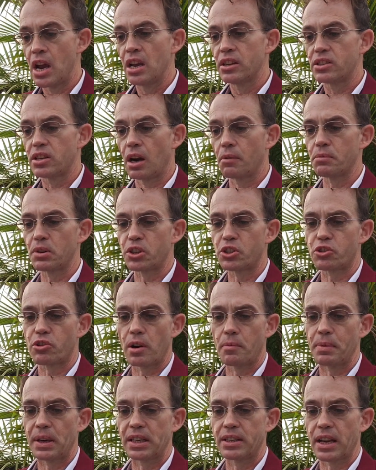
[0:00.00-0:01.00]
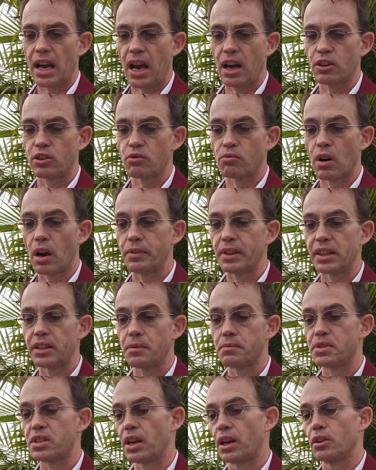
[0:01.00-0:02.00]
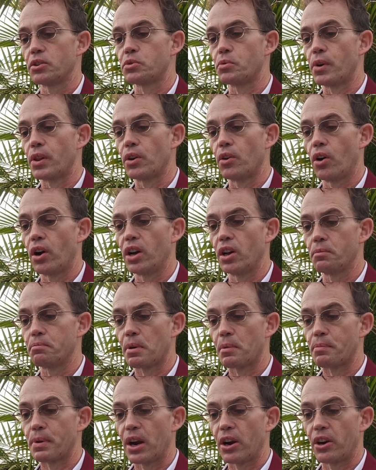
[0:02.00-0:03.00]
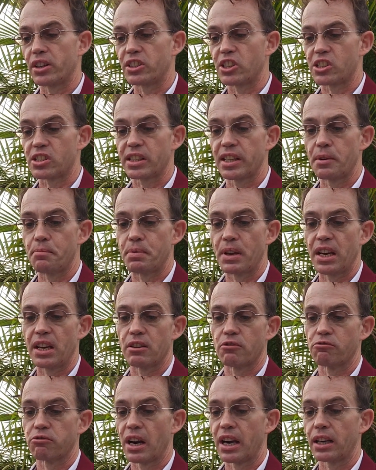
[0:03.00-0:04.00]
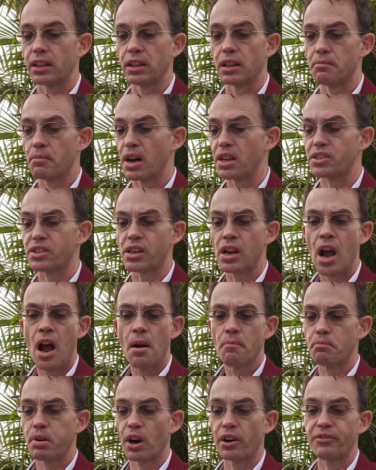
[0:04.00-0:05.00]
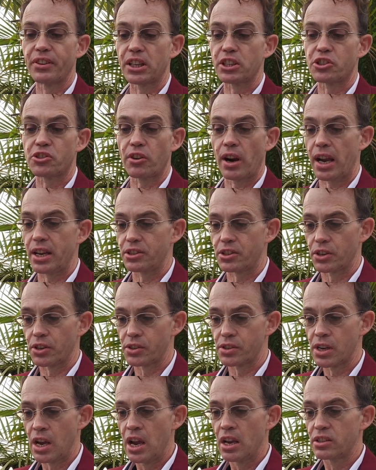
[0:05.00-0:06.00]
Some were stripping down and rubbing themselves with oil, preparing to slip in and wriggle amongst perfect strangers.